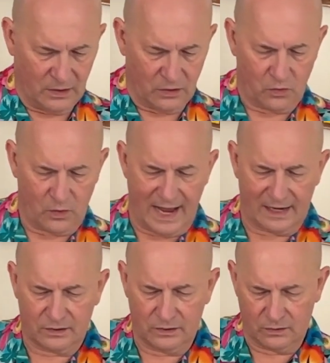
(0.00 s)

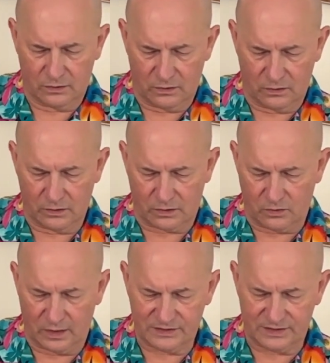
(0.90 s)
cracked or
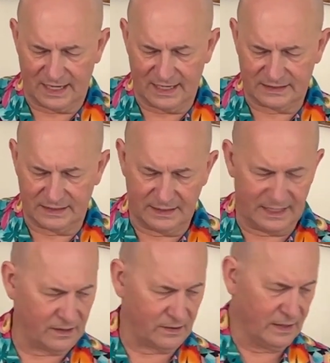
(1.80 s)
crushed ice in
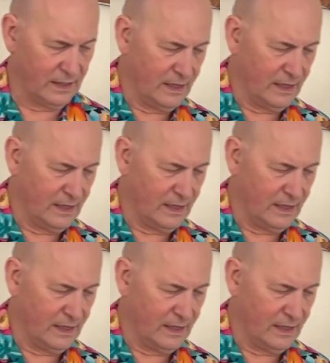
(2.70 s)
there.